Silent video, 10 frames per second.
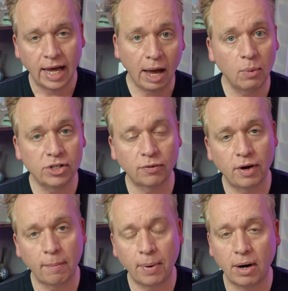and what your
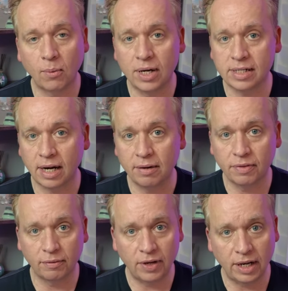favorite part was of
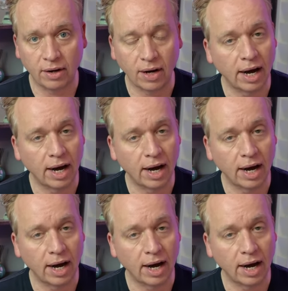the video.